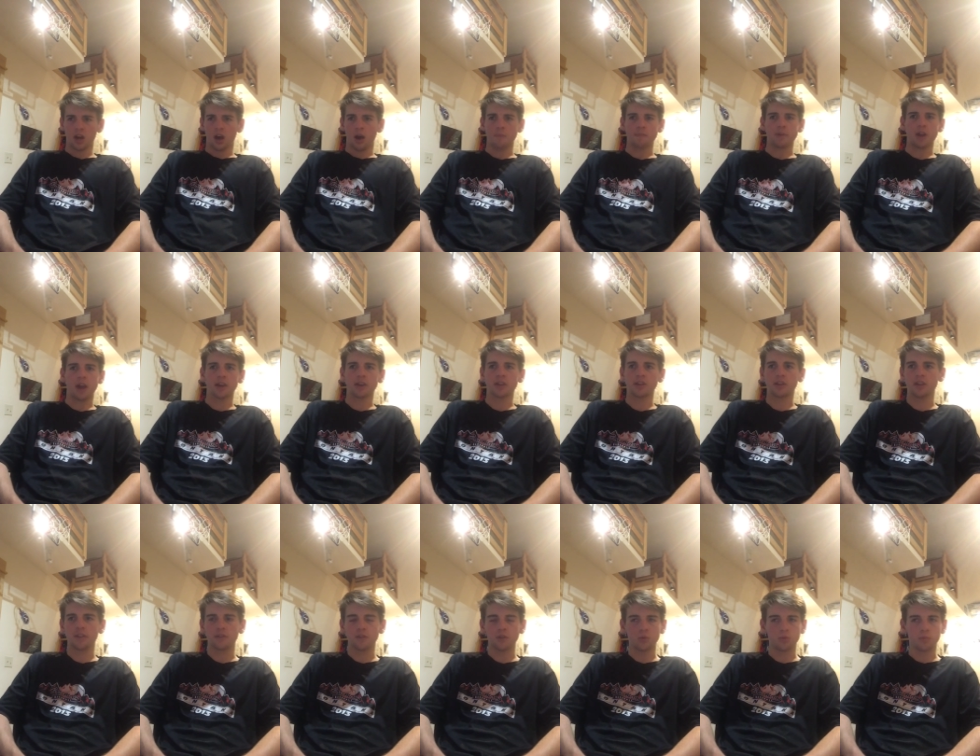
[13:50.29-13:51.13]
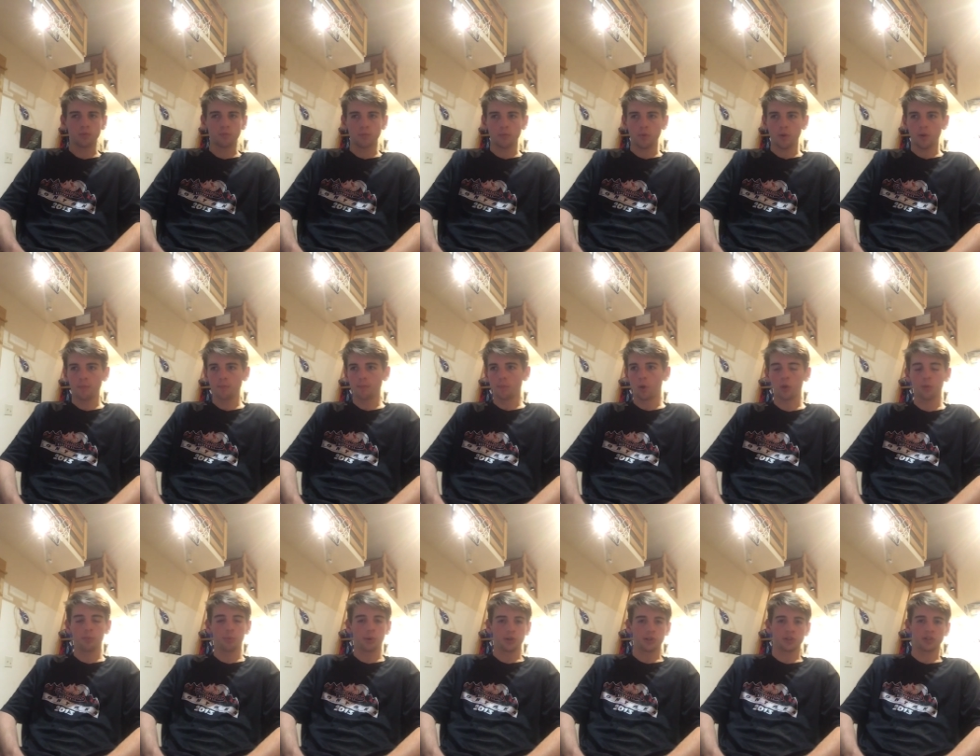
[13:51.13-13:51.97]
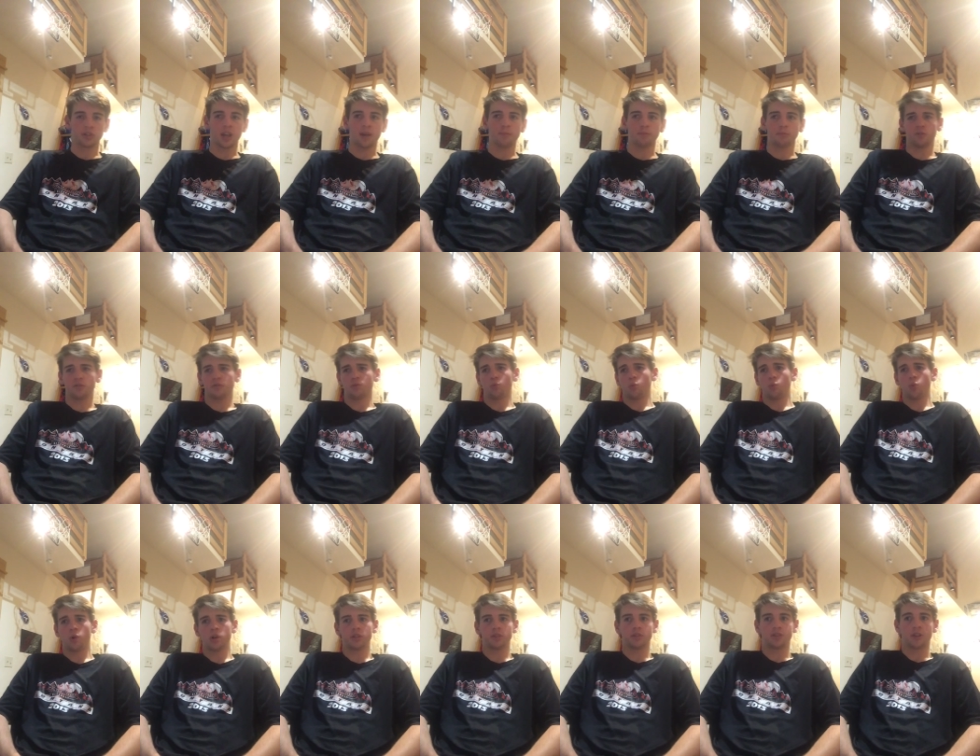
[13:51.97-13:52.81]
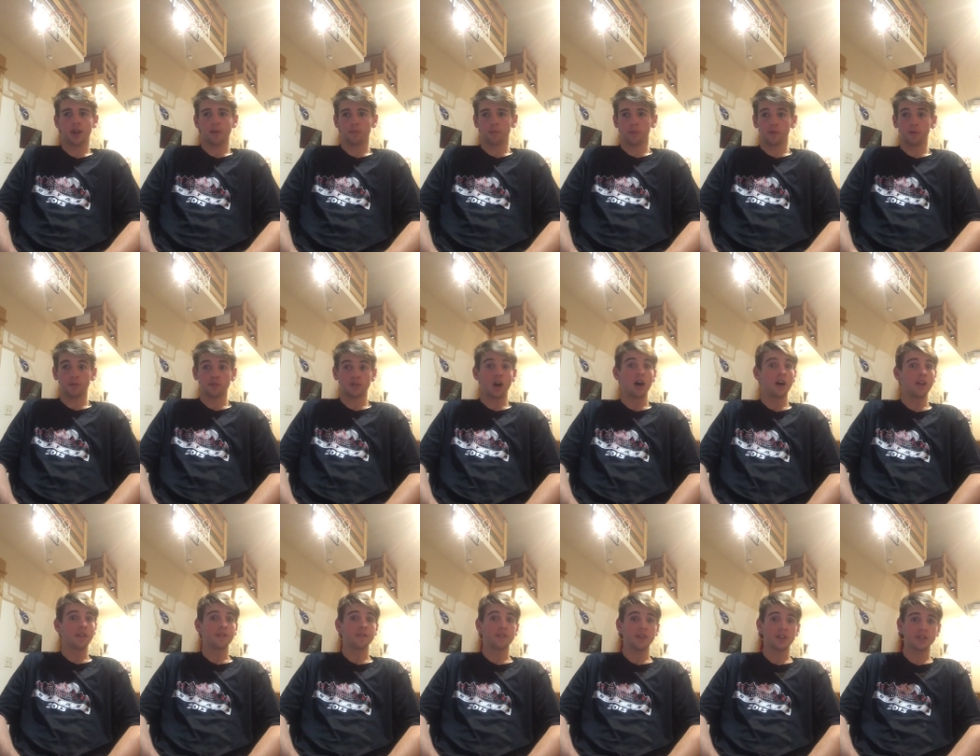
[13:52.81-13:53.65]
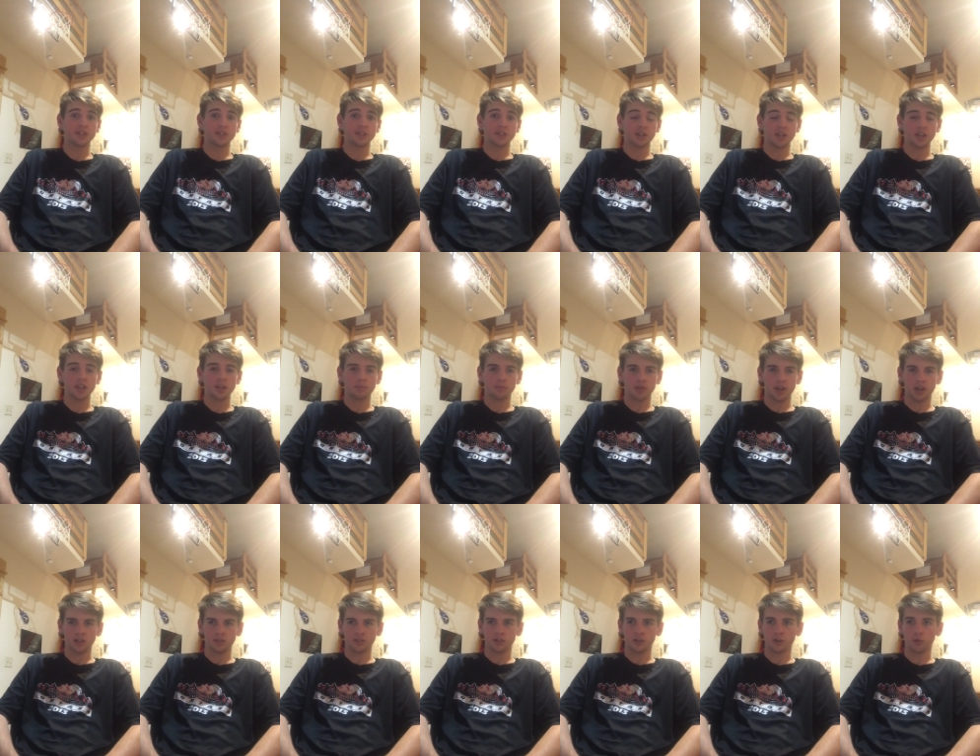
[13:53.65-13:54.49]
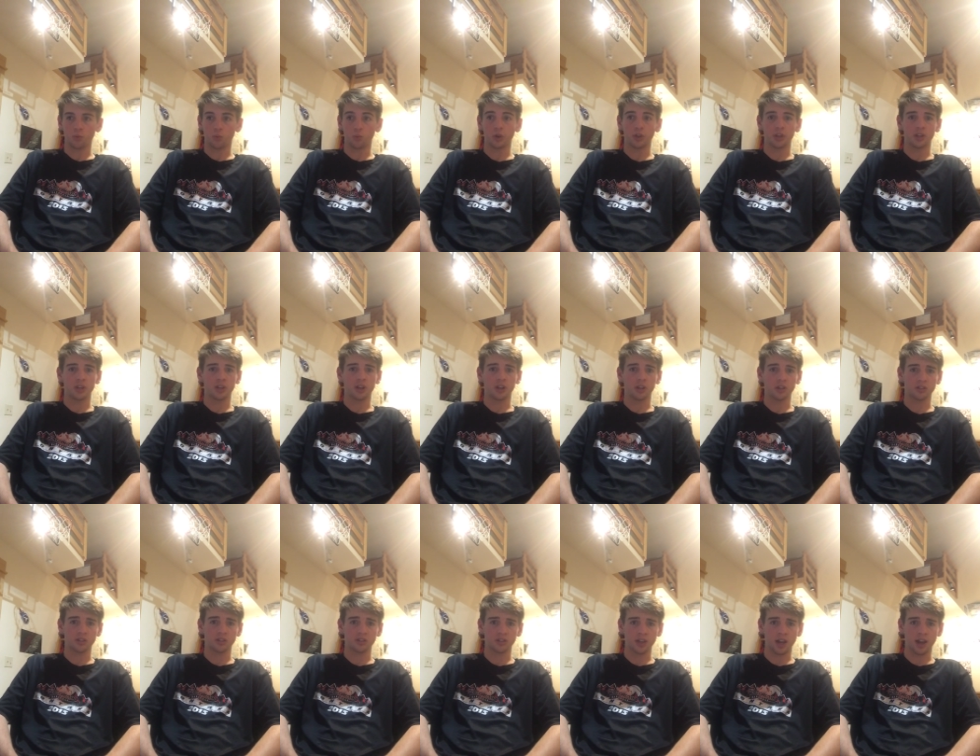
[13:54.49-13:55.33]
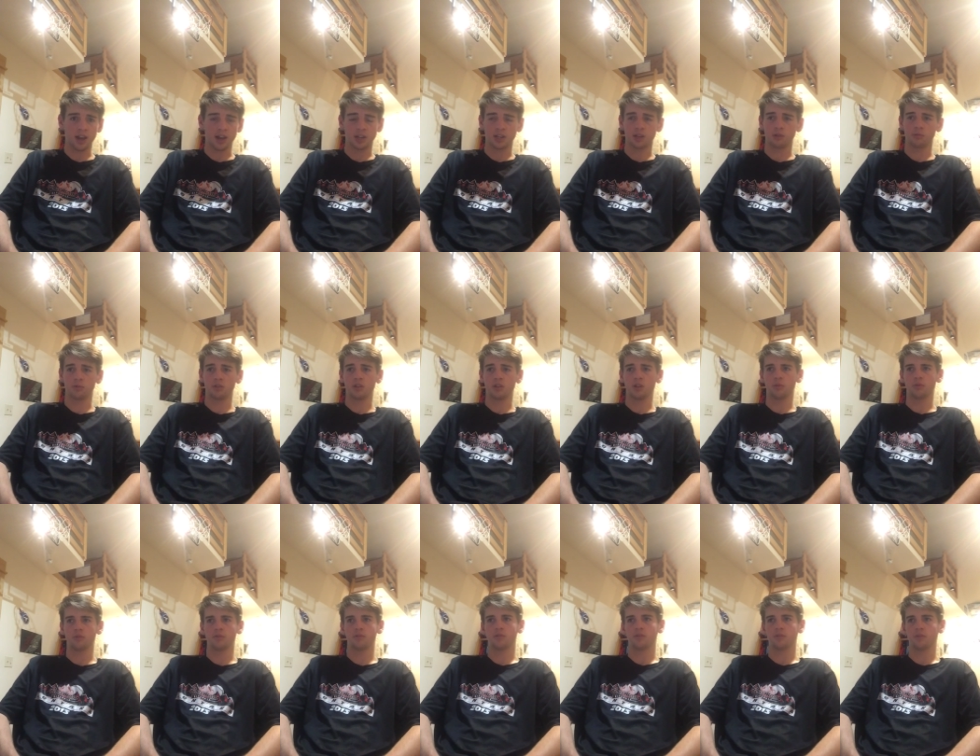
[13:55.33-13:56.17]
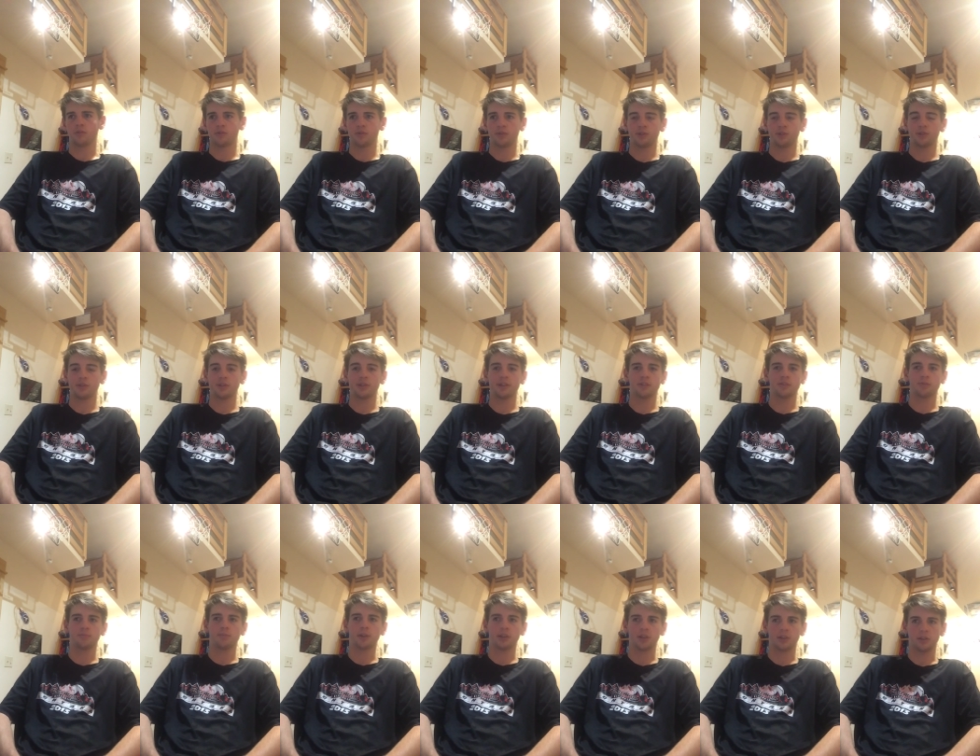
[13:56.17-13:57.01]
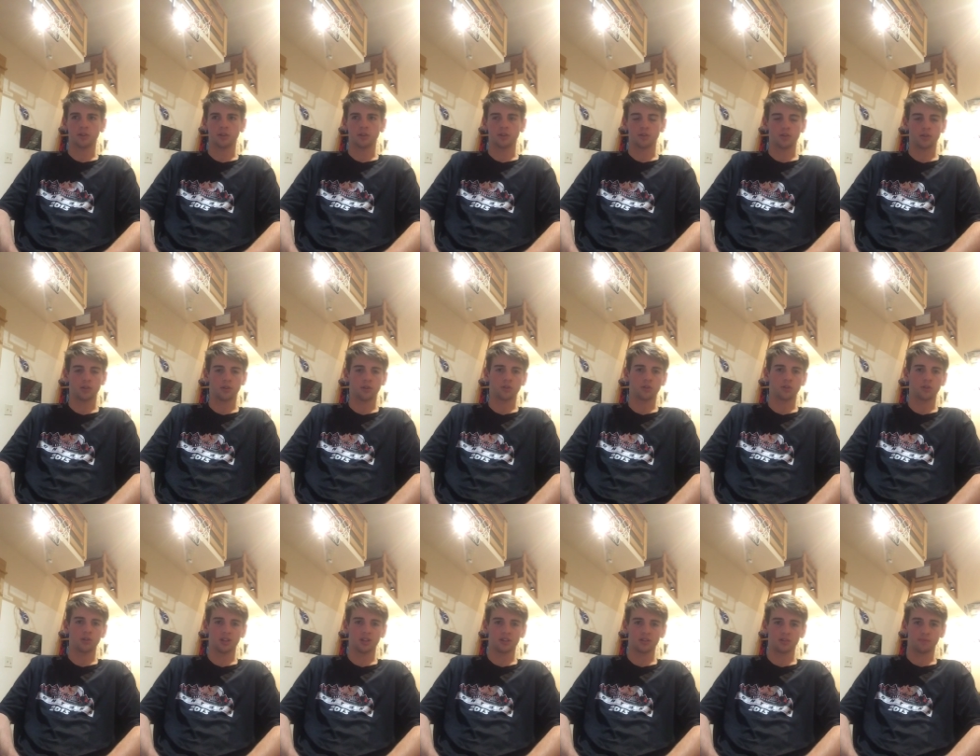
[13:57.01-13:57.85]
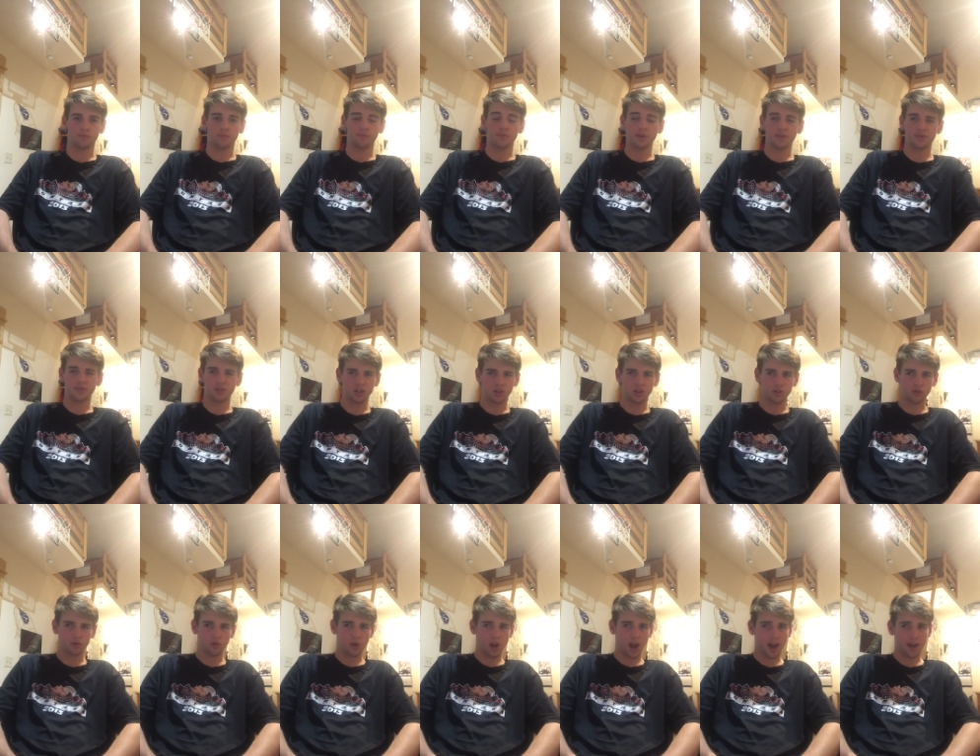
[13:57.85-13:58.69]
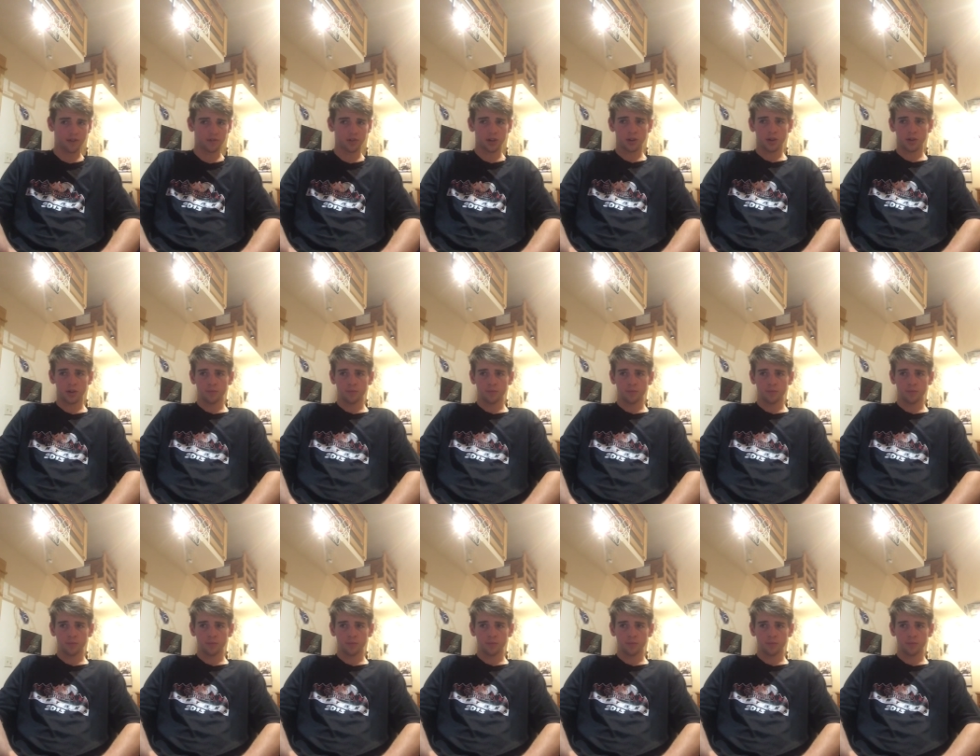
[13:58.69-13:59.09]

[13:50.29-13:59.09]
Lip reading: I can give you multiple examples. One example was on this team last year, Willie Cauley-Stein. He was the 6th pick in the 2015 draft.